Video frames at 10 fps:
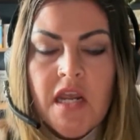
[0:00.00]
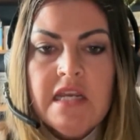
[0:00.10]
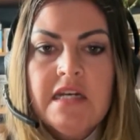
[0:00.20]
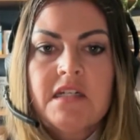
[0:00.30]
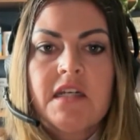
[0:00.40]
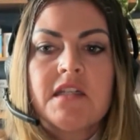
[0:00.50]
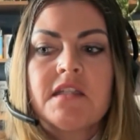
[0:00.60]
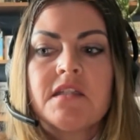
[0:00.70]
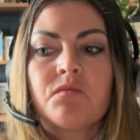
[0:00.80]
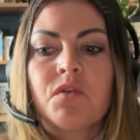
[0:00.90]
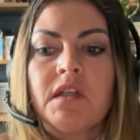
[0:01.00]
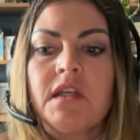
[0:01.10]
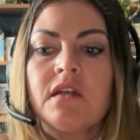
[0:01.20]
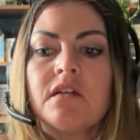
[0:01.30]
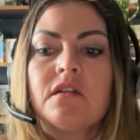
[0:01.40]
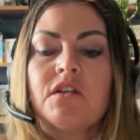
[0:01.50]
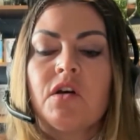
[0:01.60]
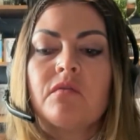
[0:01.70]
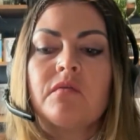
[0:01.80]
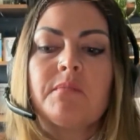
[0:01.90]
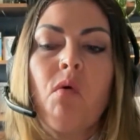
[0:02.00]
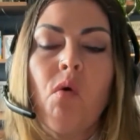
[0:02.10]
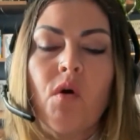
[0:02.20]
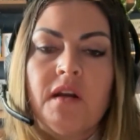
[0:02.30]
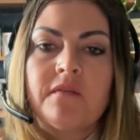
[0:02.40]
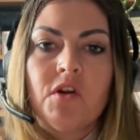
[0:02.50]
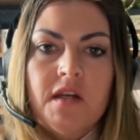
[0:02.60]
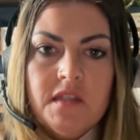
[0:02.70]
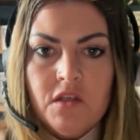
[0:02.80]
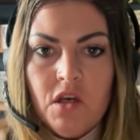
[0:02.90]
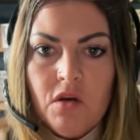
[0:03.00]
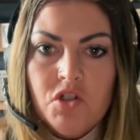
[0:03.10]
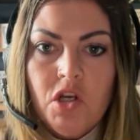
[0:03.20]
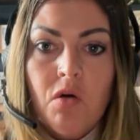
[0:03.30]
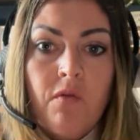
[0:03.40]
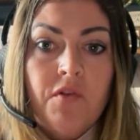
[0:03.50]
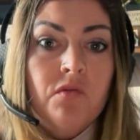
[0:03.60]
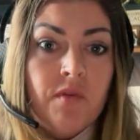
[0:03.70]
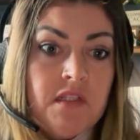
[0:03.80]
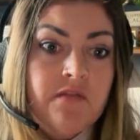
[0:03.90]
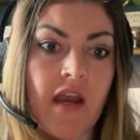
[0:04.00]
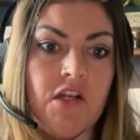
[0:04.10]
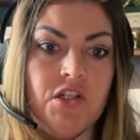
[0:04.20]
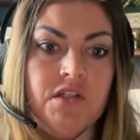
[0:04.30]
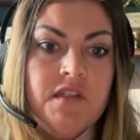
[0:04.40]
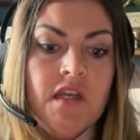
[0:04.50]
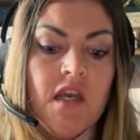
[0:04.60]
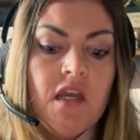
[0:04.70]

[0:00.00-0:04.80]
And it's really, important for us as a coach to go over the risk factors.